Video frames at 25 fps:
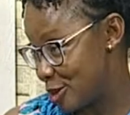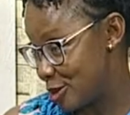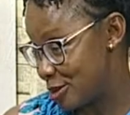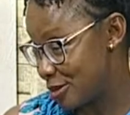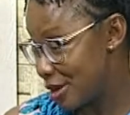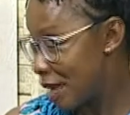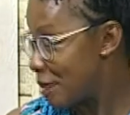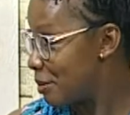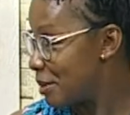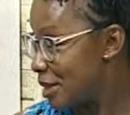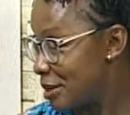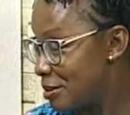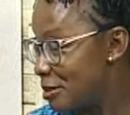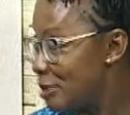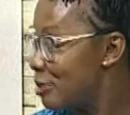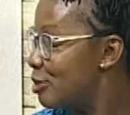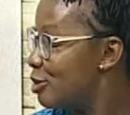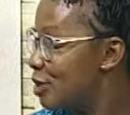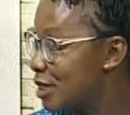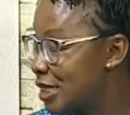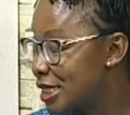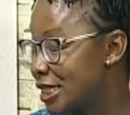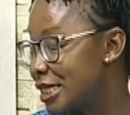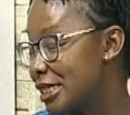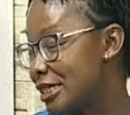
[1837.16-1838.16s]
I blame him too.
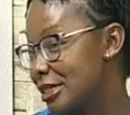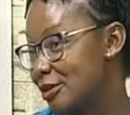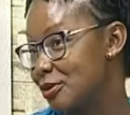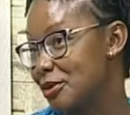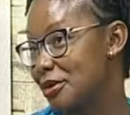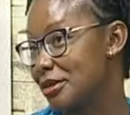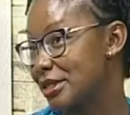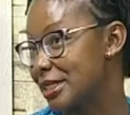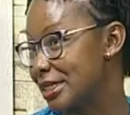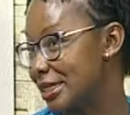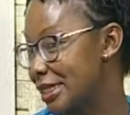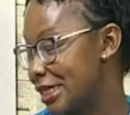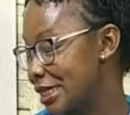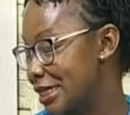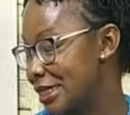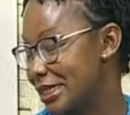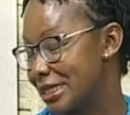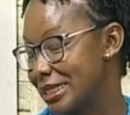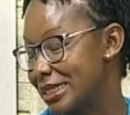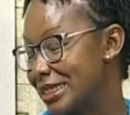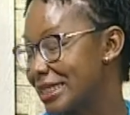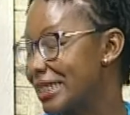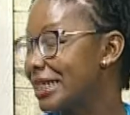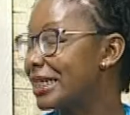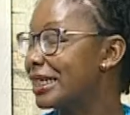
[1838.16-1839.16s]
It's his fault, yes.
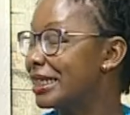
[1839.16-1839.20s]
Uh-huh.